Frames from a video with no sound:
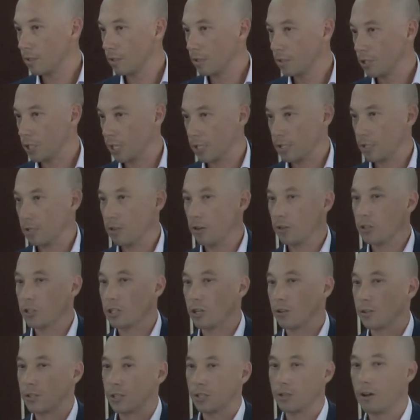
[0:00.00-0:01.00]
Just like
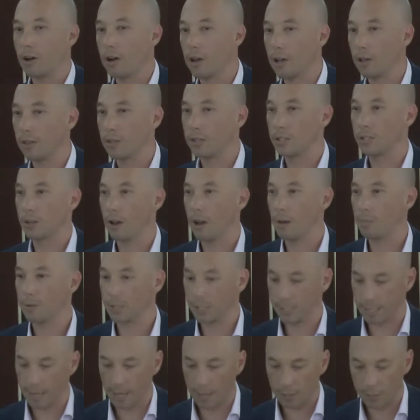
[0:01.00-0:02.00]
Josiah, the time
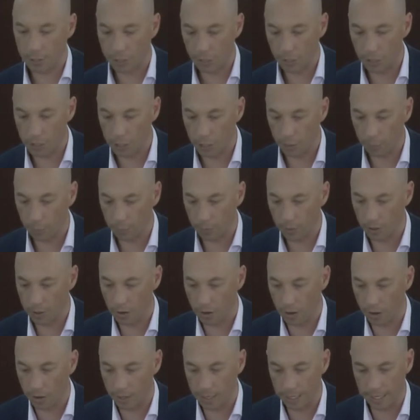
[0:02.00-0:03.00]
to start searching for
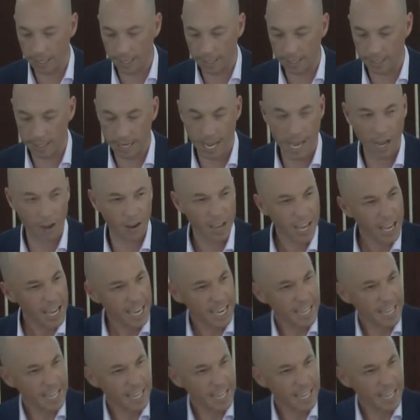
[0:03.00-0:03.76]
God is now.